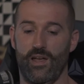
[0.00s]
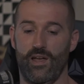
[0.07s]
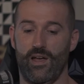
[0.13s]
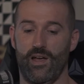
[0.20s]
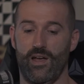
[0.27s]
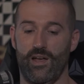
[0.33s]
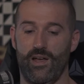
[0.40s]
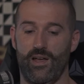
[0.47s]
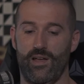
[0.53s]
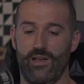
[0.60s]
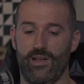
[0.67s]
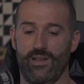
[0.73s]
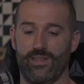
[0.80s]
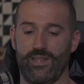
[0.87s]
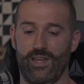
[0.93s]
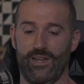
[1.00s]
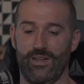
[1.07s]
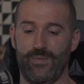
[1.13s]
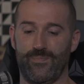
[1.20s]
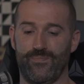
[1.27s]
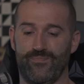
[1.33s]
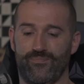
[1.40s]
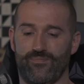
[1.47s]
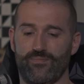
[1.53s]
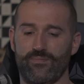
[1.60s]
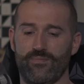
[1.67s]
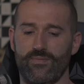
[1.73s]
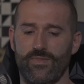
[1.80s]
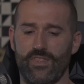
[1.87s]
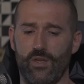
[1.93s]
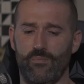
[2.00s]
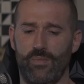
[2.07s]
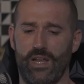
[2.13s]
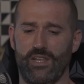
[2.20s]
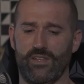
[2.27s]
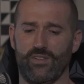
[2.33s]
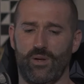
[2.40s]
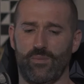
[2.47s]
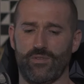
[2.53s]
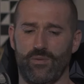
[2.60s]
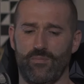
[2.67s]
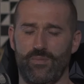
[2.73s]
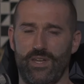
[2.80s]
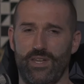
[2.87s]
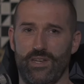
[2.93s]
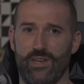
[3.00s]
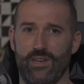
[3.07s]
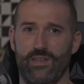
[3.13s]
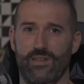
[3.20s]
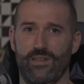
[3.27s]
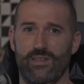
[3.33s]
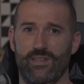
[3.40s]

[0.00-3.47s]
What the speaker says: Belly tops on men,